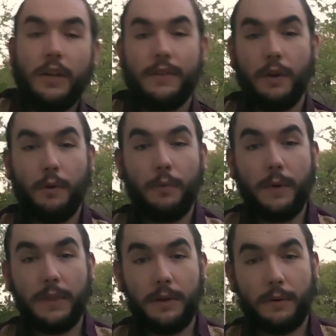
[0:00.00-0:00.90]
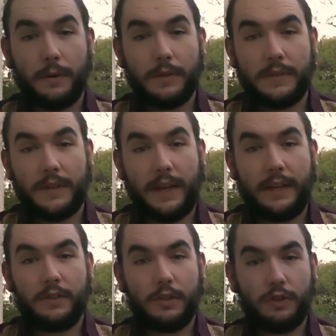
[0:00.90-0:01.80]
So with the oral
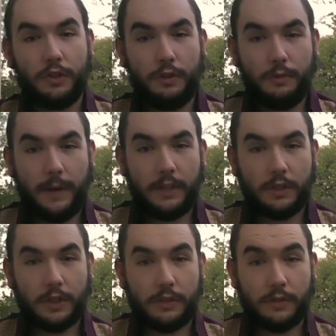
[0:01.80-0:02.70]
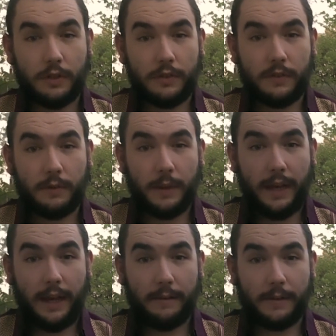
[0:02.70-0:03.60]
stage, there's two major concerns that we
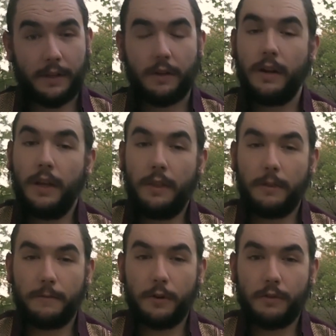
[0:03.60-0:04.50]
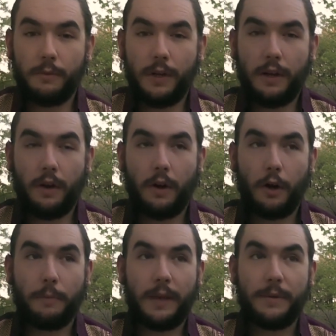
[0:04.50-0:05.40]
have here. The first one
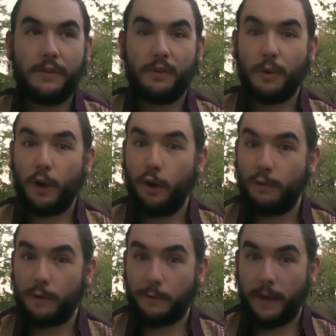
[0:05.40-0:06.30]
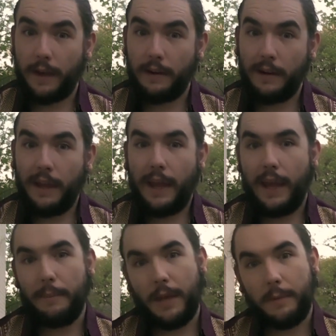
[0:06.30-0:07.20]
are babies who are overfed
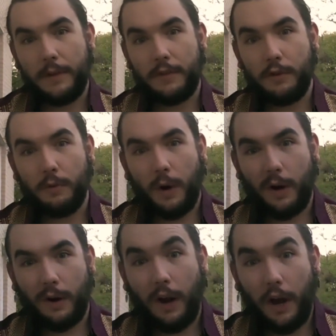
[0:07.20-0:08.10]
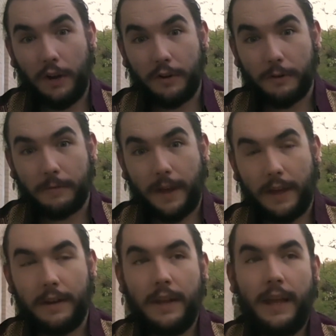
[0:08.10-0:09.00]
and babies who are
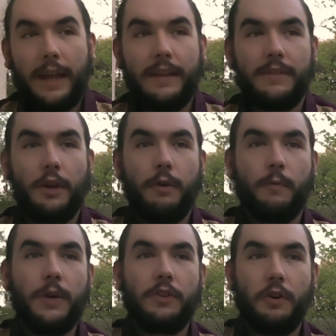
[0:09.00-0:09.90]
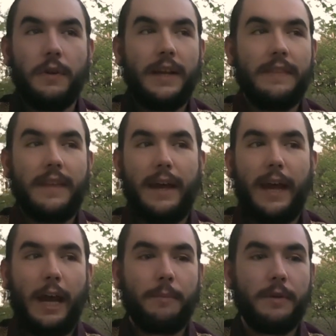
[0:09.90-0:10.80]
underfed. And so if we don't hit that
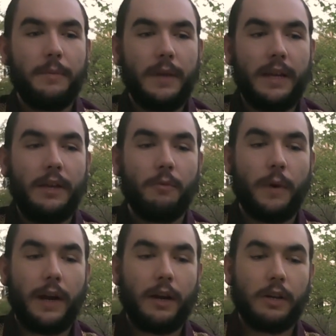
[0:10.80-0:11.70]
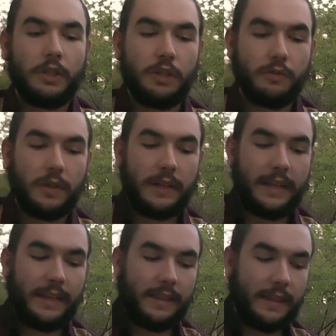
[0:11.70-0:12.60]
happy mean where children
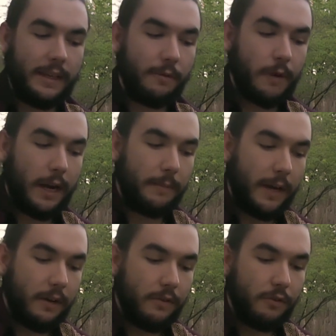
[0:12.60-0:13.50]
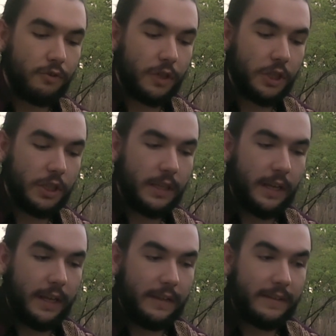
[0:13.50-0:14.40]
get the right amount of nutrition
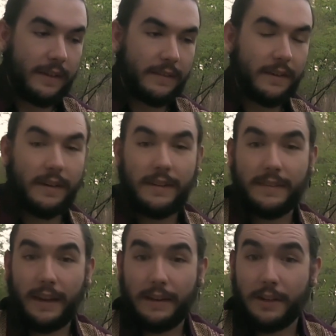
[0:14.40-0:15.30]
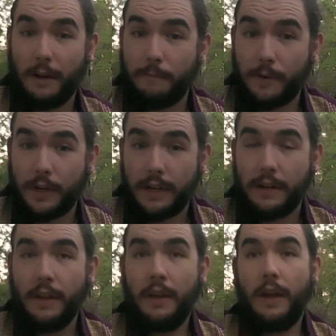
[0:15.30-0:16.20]
and sustenance and
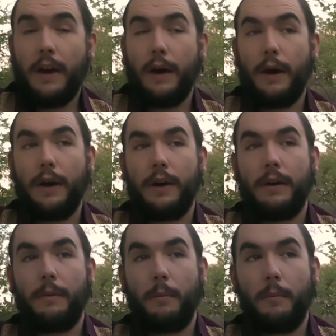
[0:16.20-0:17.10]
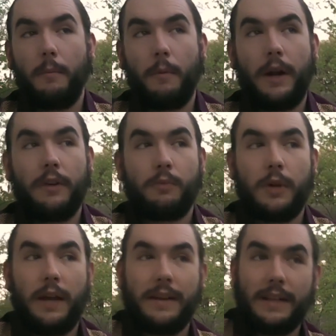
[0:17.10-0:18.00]
comforting, whereas we're
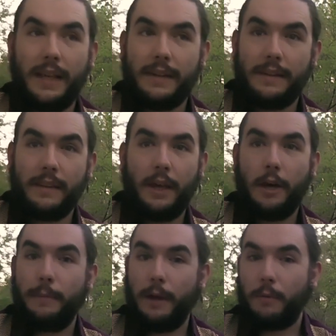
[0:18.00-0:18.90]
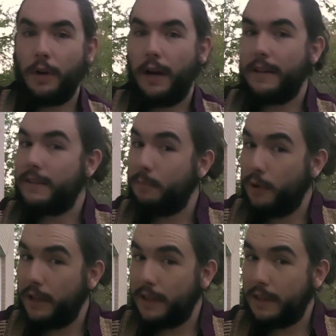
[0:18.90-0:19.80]
not neglecting them and we're not
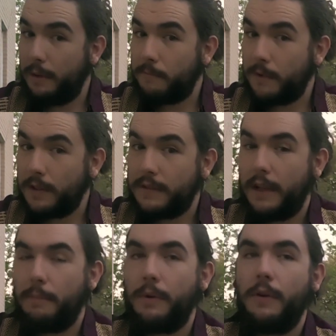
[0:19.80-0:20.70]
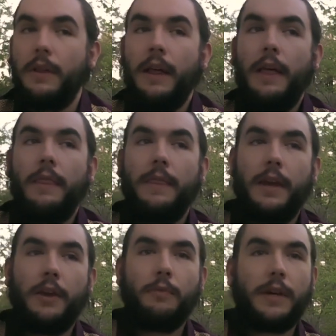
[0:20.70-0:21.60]
spoiling them, for example,
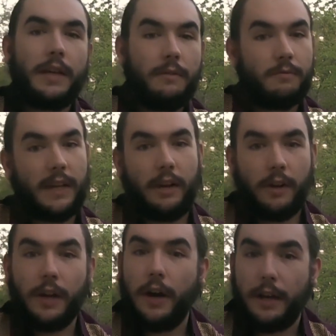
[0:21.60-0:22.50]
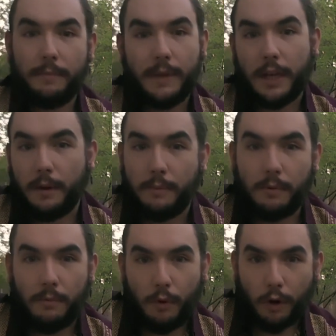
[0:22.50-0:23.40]
then we can carry on and become
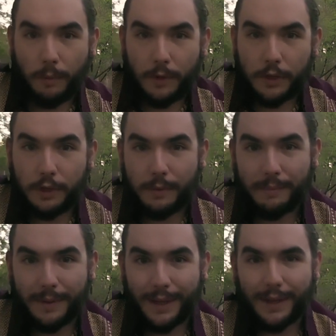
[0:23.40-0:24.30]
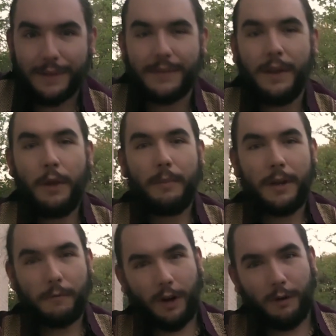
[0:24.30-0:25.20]
normal human beings. But
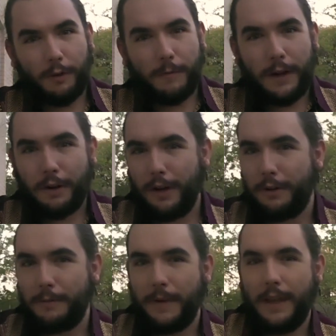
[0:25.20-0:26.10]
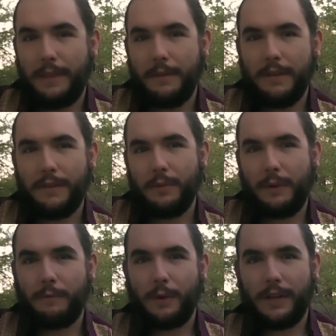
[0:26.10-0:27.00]
if we're overfed or underfed, then this is
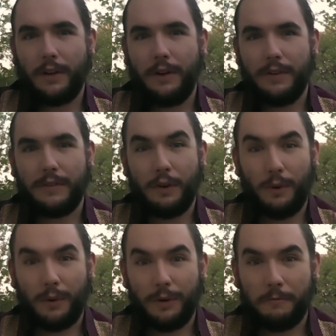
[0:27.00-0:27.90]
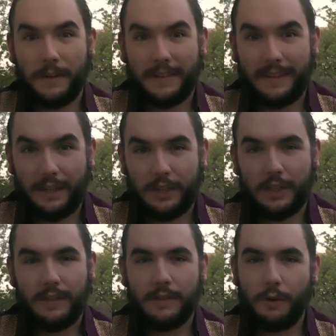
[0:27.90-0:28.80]
what Freud calls an oral
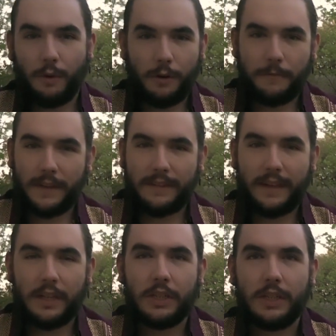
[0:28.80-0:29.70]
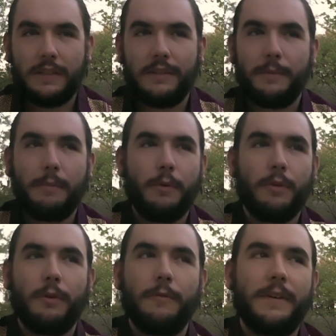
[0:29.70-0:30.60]
fixation. So oral fixations, people with
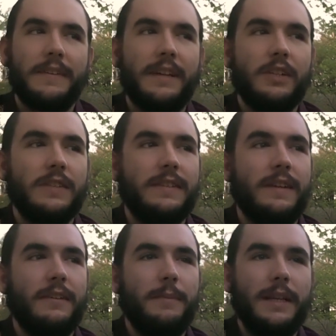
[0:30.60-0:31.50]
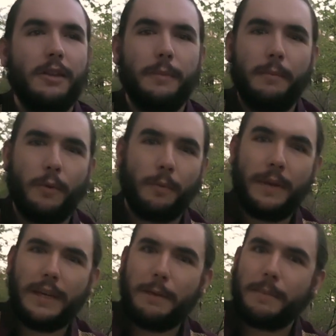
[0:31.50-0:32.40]
oral fixations tend to be a little bit more
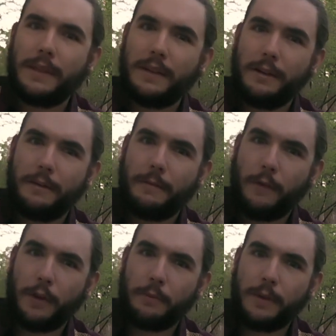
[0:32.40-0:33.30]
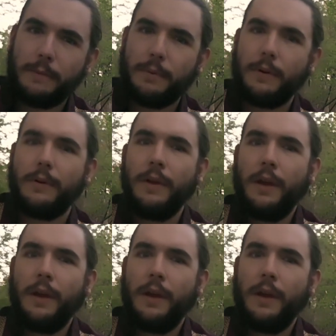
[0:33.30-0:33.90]
manipulative of other people